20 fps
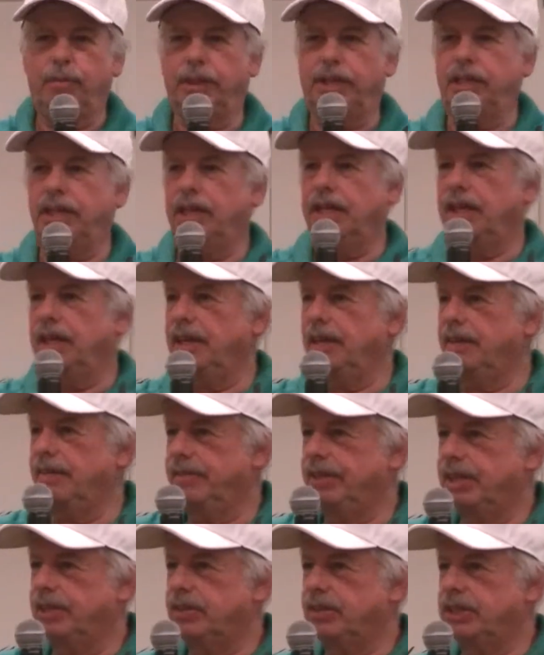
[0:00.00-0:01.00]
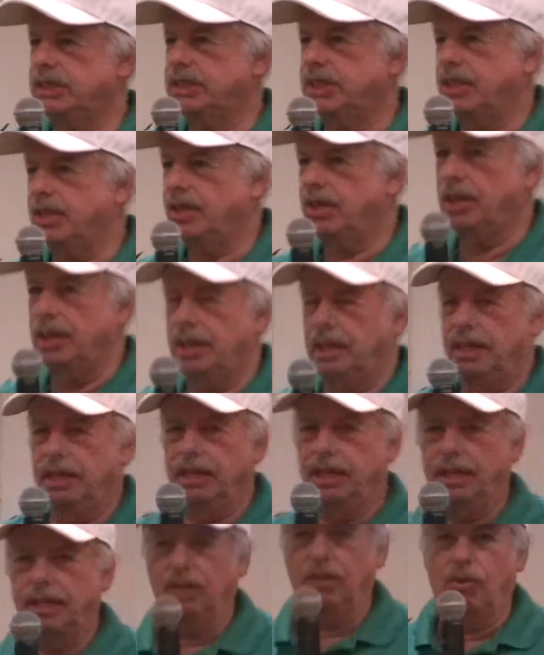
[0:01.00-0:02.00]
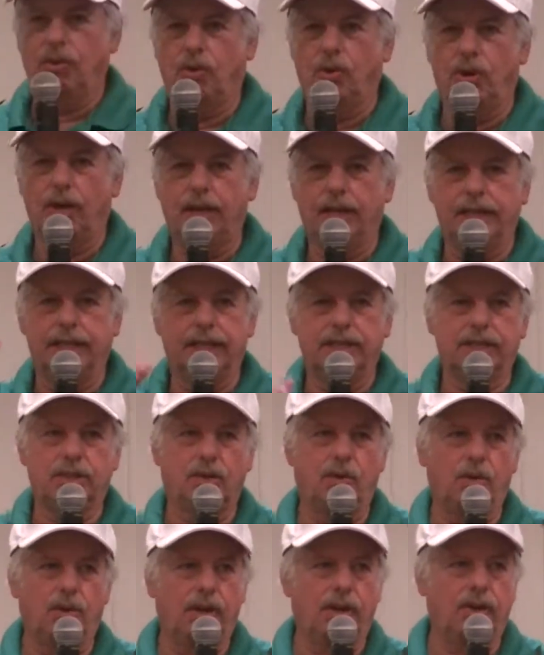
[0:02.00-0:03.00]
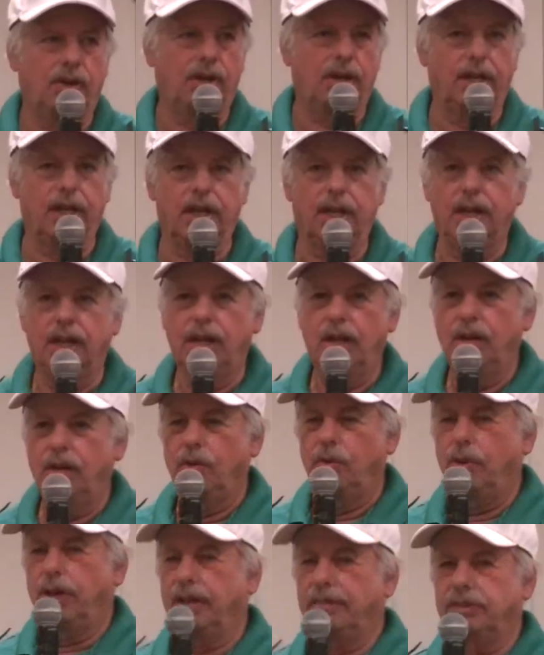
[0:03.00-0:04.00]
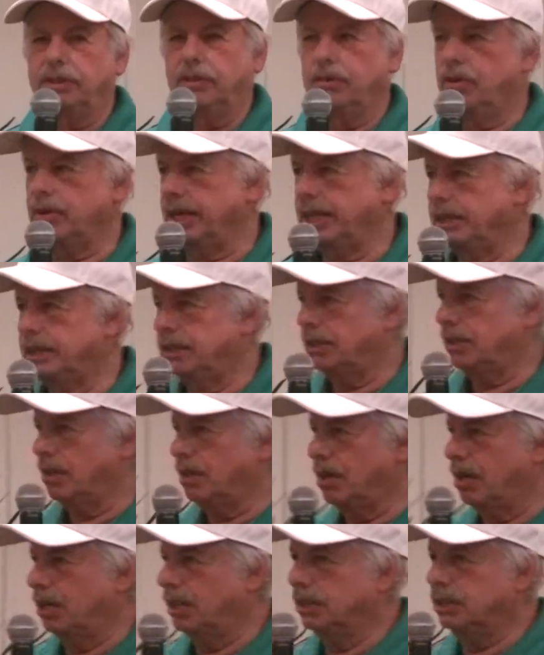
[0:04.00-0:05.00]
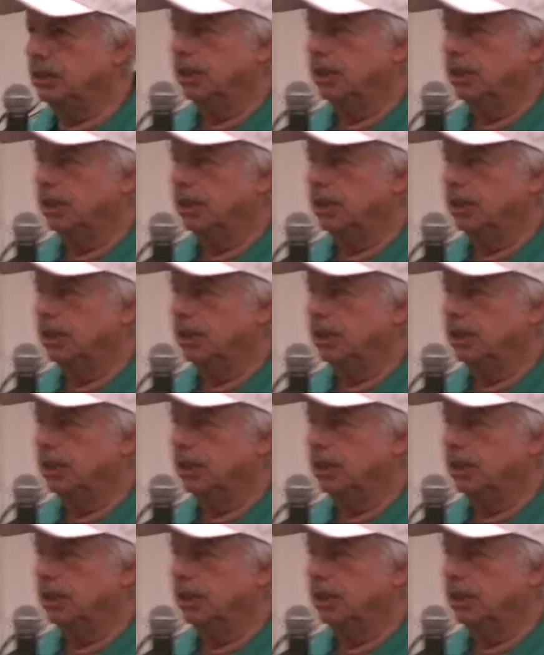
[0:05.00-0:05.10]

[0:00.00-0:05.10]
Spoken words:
particularly of interest here in Glendora and this whole area. We have some great stars.